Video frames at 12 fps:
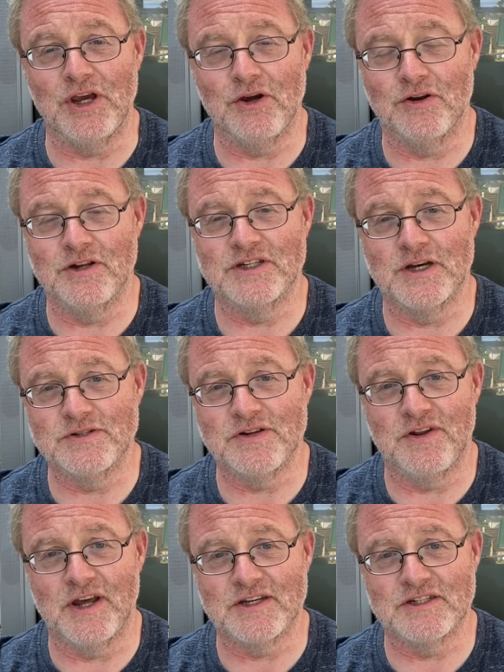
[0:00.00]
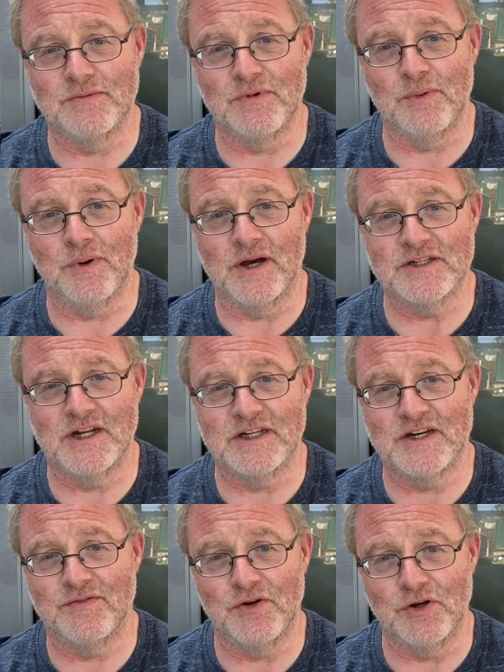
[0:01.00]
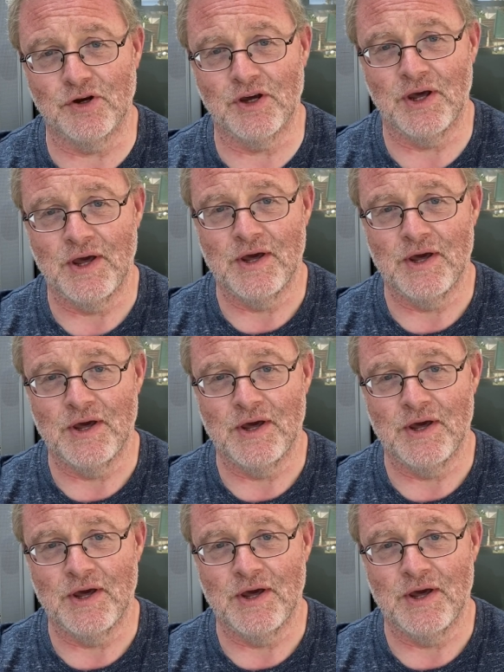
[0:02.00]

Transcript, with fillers: good in terms of the S W Rs. Let's have a look.